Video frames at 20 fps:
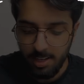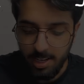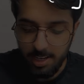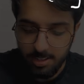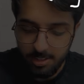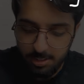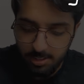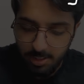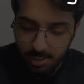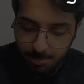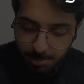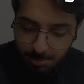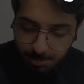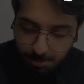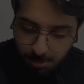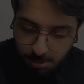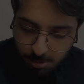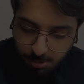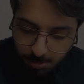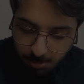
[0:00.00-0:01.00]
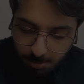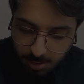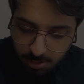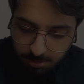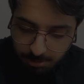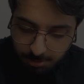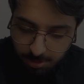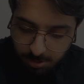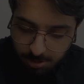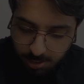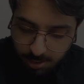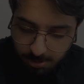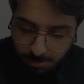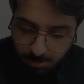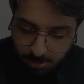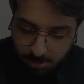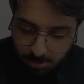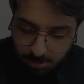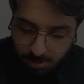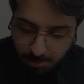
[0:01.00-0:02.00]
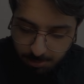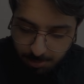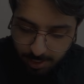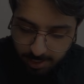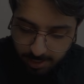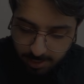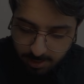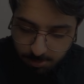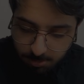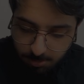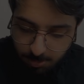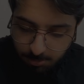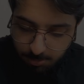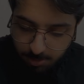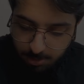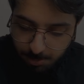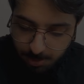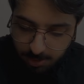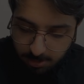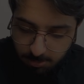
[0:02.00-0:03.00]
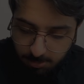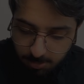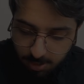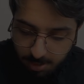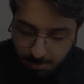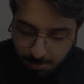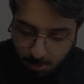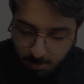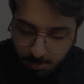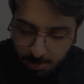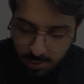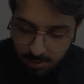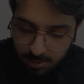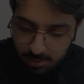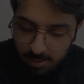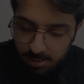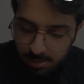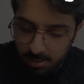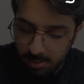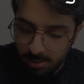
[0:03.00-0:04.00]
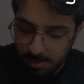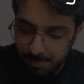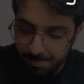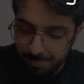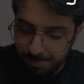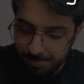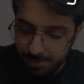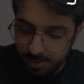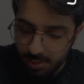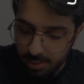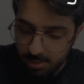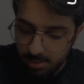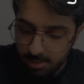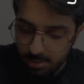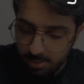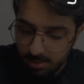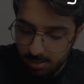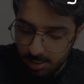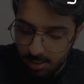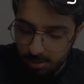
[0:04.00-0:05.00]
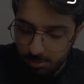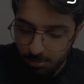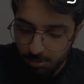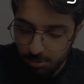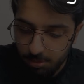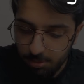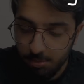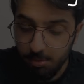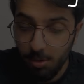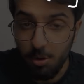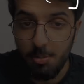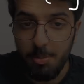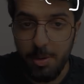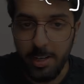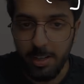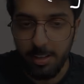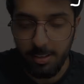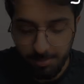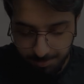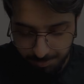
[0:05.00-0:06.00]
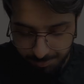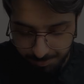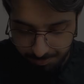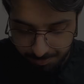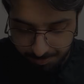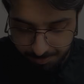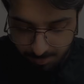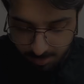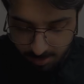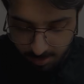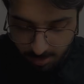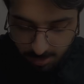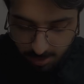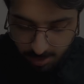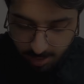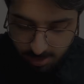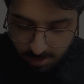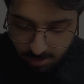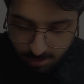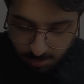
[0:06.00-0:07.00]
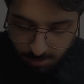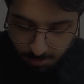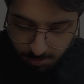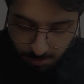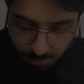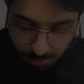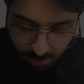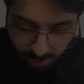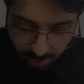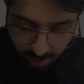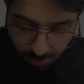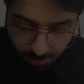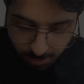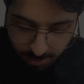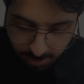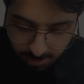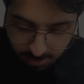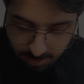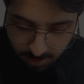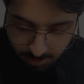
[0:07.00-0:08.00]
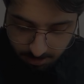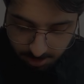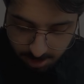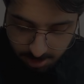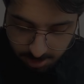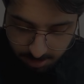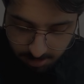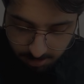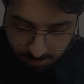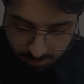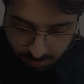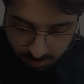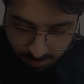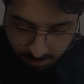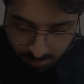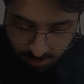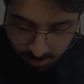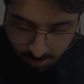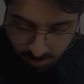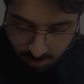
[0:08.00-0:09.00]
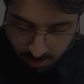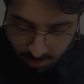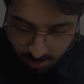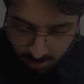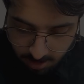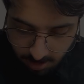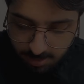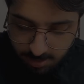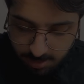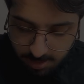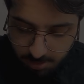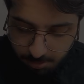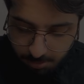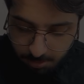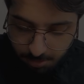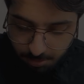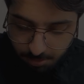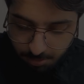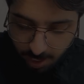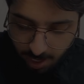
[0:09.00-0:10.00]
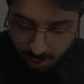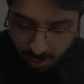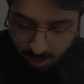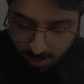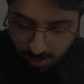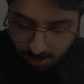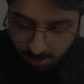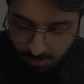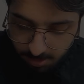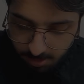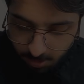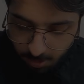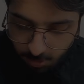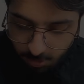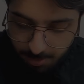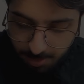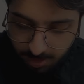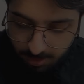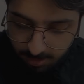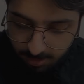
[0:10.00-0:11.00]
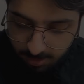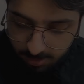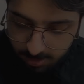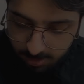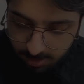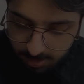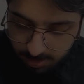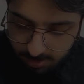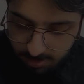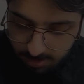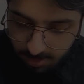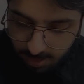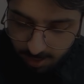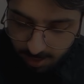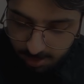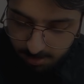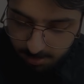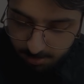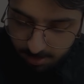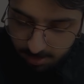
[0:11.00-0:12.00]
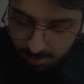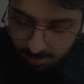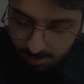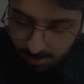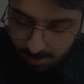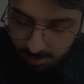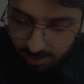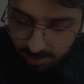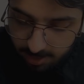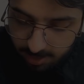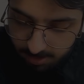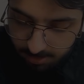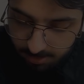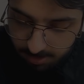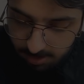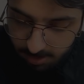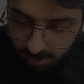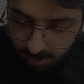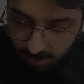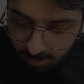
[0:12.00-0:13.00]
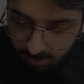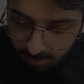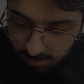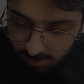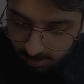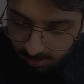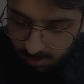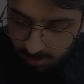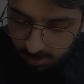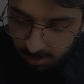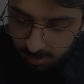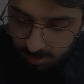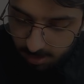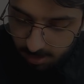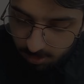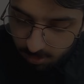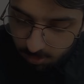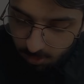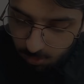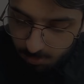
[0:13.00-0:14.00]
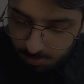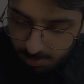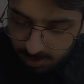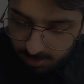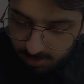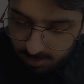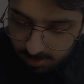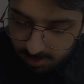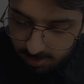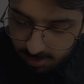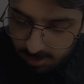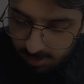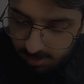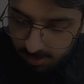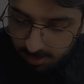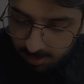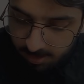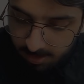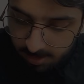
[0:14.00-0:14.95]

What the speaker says: And just like before, when we differentiate what's in the brackets with respect to time, omega t, that's just equal to omega. And so our acceleration is equal to A omega times negative sine omega t